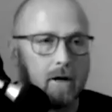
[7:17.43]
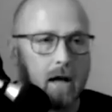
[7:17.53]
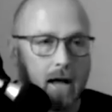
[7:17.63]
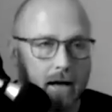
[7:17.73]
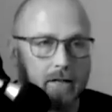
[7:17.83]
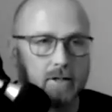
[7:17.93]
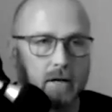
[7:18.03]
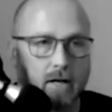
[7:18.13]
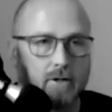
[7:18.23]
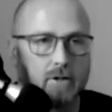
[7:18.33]

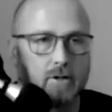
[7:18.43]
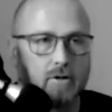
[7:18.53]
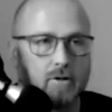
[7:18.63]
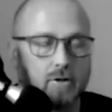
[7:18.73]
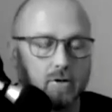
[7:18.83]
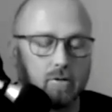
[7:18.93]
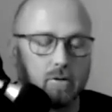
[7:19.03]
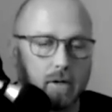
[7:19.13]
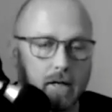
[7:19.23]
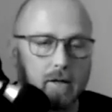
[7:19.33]
access to
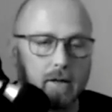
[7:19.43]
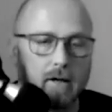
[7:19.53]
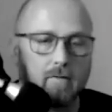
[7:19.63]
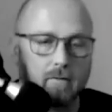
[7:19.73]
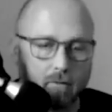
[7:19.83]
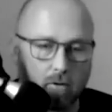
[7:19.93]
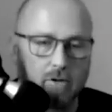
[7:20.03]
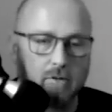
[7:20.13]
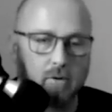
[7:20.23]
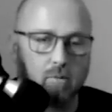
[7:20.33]
legally
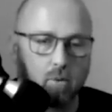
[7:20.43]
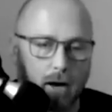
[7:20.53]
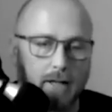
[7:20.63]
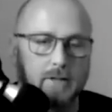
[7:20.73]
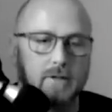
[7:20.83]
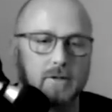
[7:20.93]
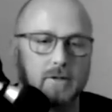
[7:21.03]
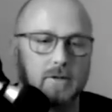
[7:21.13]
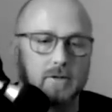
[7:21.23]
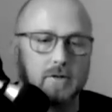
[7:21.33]
enforceable rights
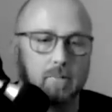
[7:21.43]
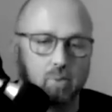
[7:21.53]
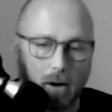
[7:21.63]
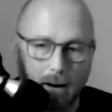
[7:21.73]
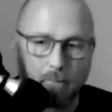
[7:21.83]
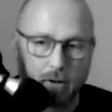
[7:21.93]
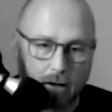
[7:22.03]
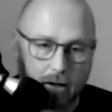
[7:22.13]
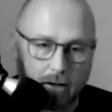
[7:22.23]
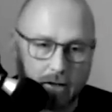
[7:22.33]
to the
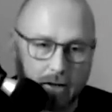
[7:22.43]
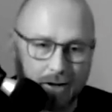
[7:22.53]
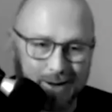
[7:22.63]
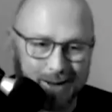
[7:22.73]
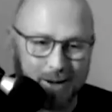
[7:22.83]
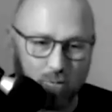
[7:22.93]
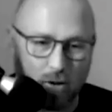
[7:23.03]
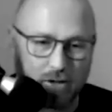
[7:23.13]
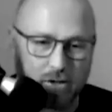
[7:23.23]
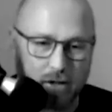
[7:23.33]
property in
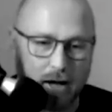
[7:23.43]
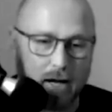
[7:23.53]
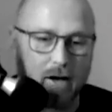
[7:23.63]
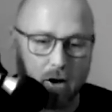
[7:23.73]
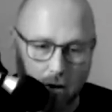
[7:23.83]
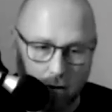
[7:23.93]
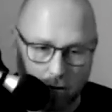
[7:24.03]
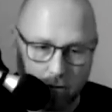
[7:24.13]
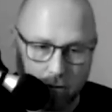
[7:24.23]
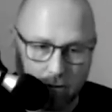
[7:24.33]
which they
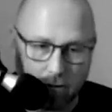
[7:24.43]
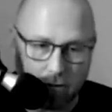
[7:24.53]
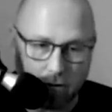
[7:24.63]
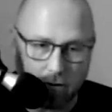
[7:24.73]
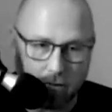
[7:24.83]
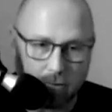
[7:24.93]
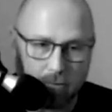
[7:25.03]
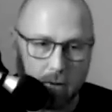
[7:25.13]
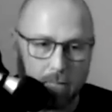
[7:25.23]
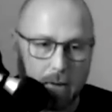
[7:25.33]
own,
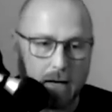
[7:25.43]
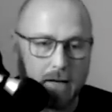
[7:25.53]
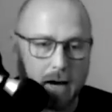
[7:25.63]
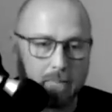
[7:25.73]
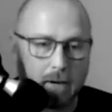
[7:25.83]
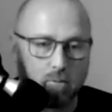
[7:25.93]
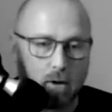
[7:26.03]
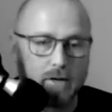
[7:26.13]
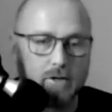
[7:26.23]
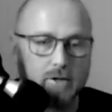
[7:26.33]
but may not be
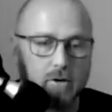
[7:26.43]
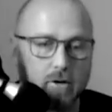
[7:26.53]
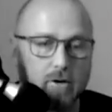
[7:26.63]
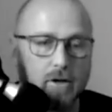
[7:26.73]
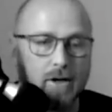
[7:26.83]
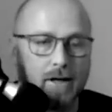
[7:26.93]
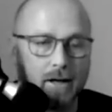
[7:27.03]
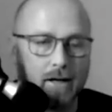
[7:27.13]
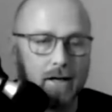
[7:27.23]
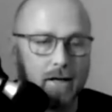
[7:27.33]
registered
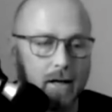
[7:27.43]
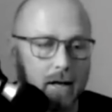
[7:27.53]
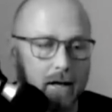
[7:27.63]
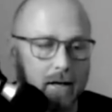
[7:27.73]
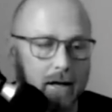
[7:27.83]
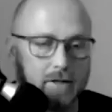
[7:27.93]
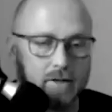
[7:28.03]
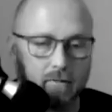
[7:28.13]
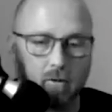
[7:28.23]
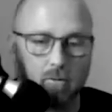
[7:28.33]
in a
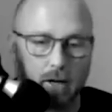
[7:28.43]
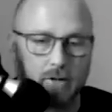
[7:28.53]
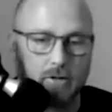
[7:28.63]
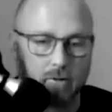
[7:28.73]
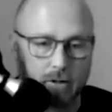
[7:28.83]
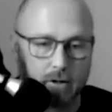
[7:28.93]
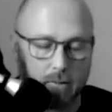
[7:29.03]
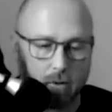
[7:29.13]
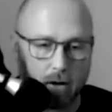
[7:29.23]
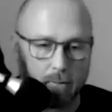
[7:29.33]
civil registry
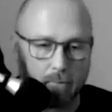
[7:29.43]
somewhere.